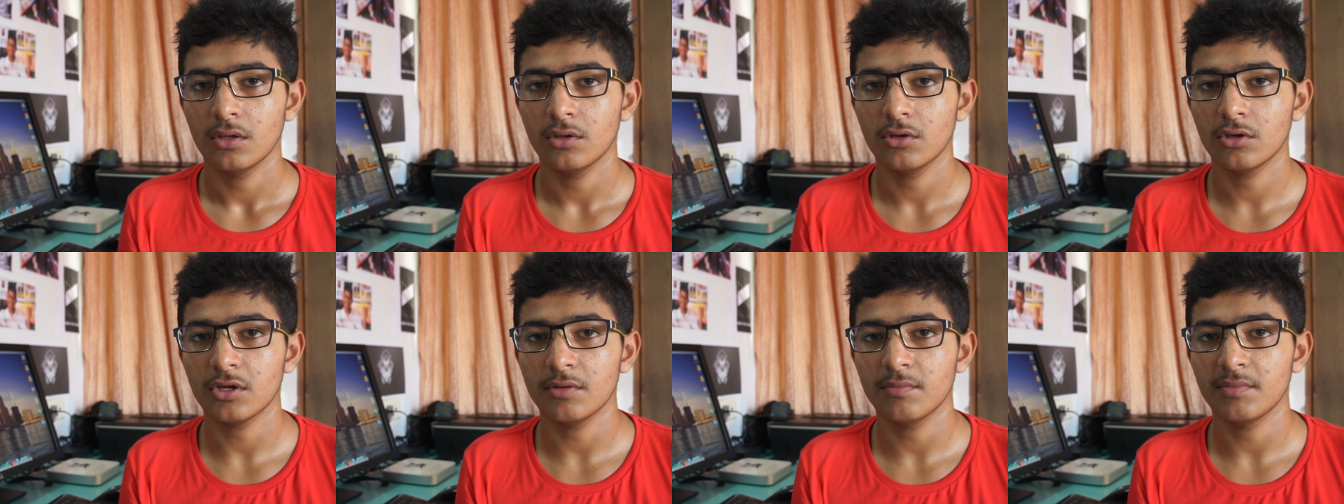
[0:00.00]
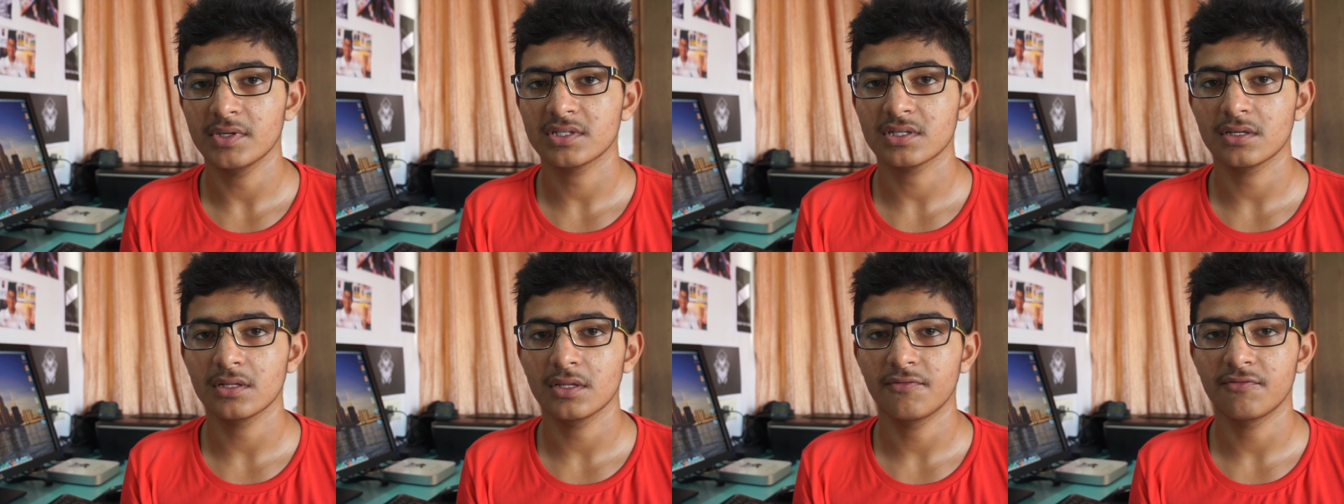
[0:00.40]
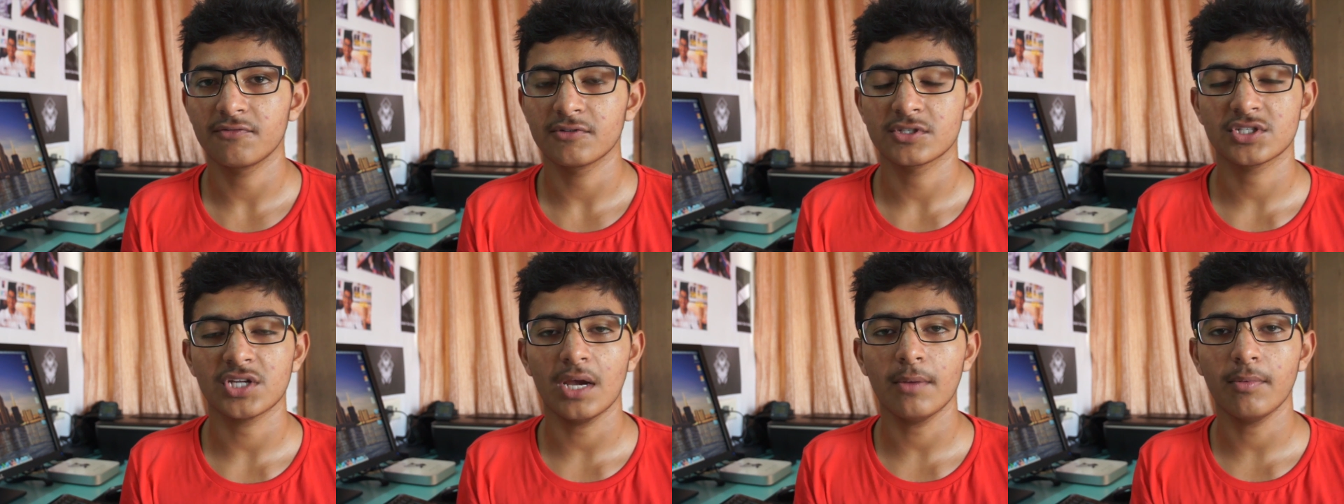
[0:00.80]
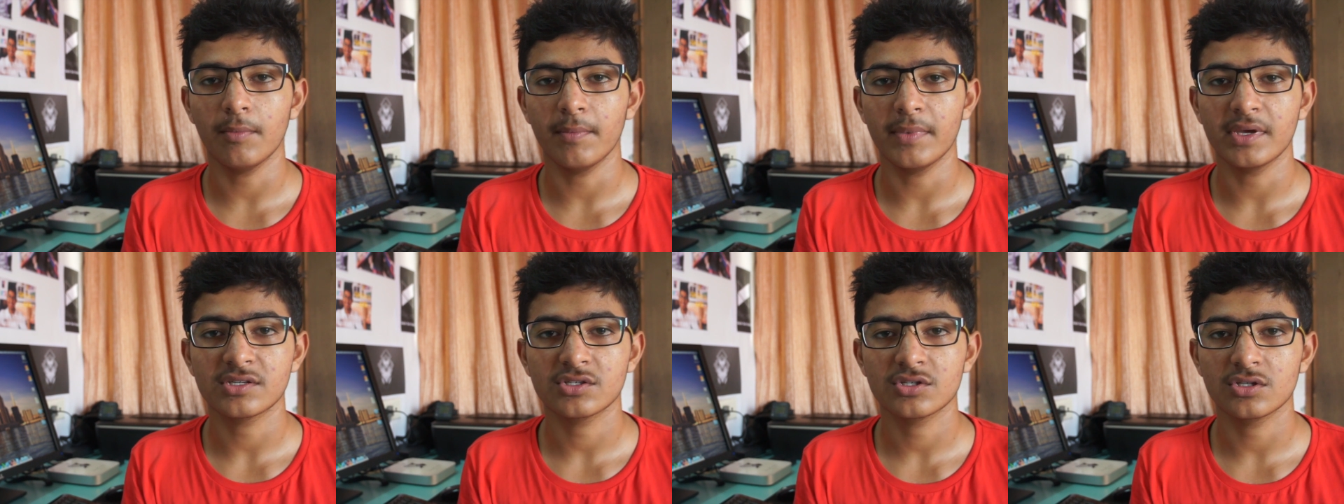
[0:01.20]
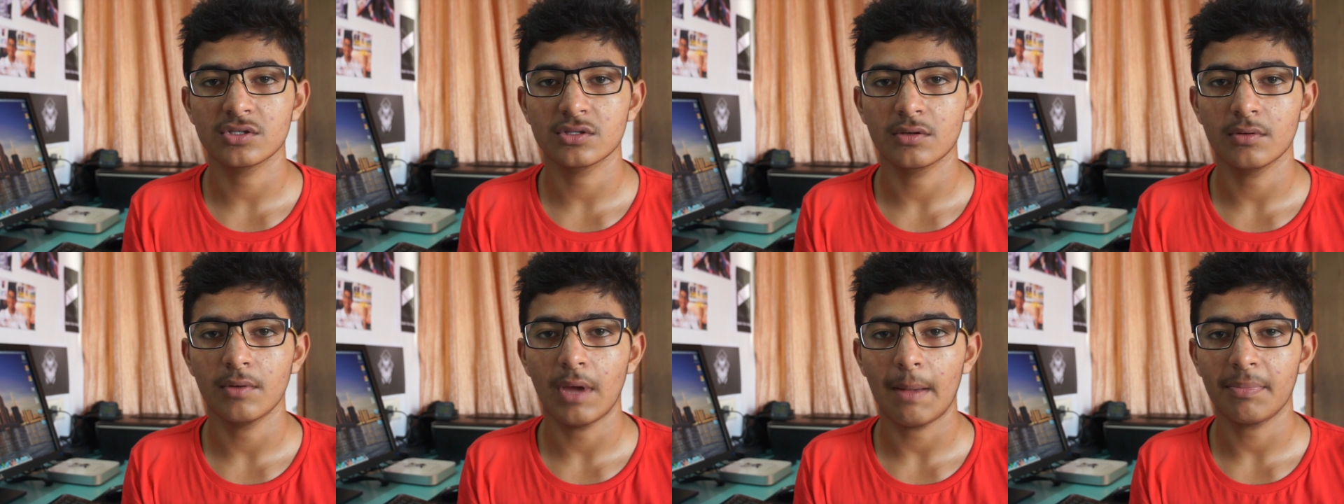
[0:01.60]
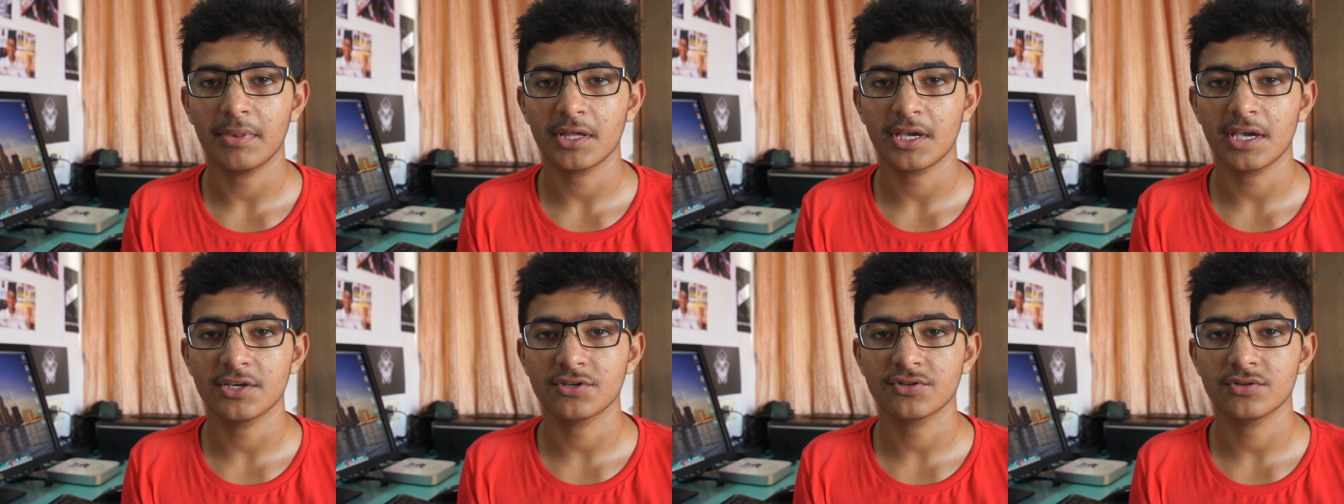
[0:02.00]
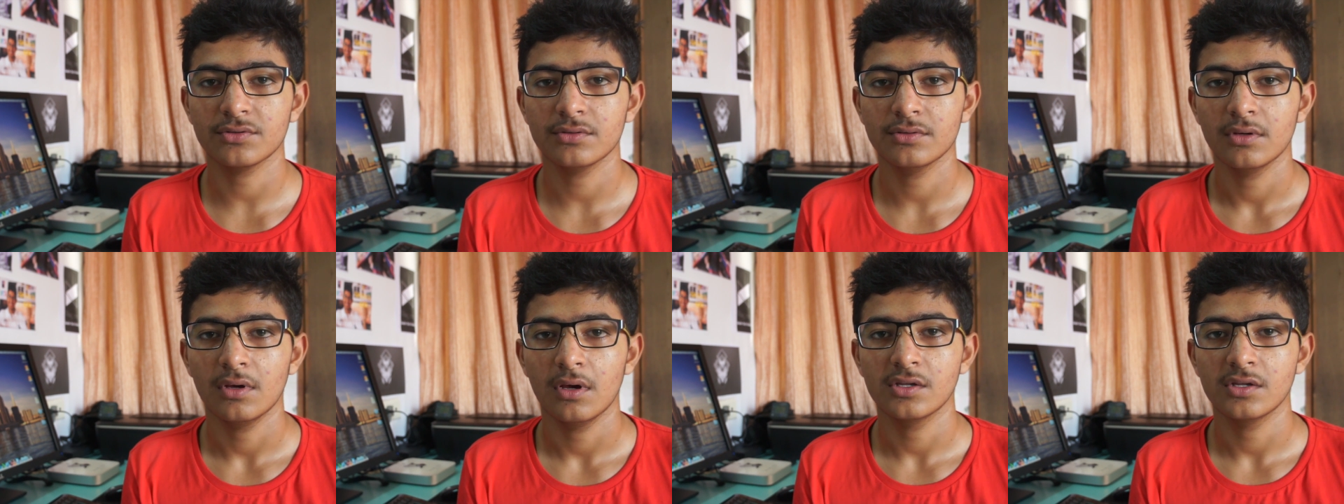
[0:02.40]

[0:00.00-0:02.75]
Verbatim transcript: You can basically first type your message in the application,